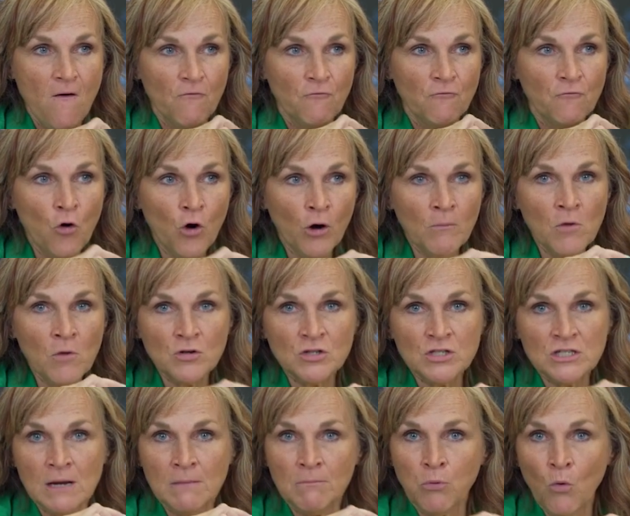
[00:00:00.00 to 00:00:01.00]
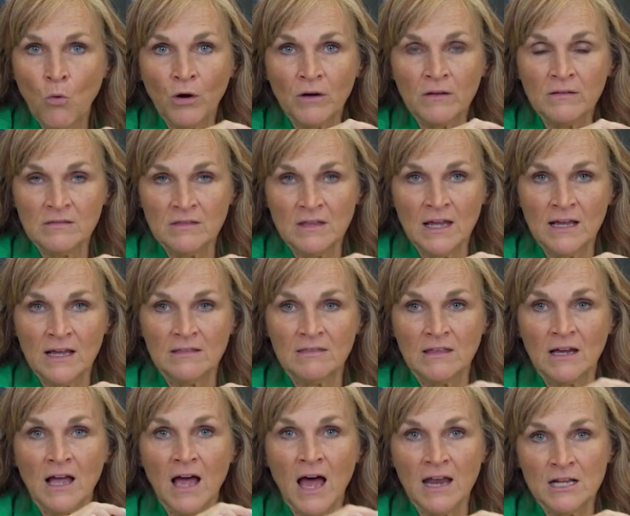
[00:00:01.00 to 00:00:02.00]
foremost important thing
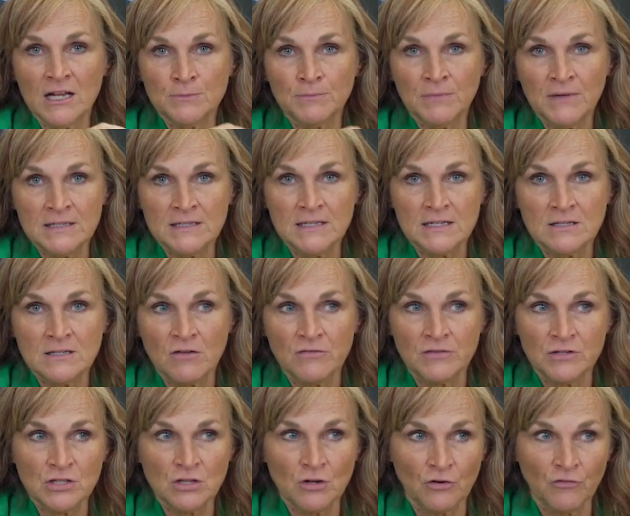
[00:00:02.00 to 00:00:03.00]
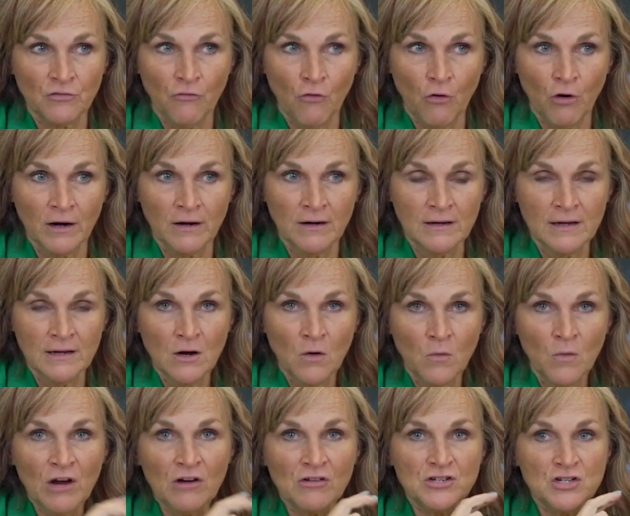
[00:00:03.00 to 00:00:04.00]
that God has placed us on this earth for.
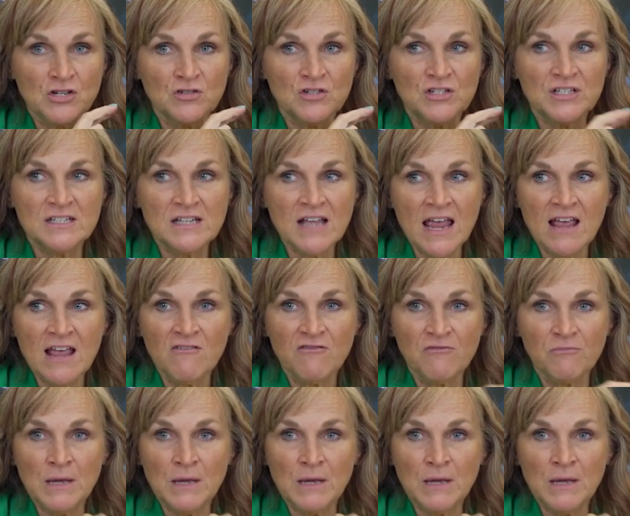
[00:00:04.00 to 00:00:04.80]
We are to save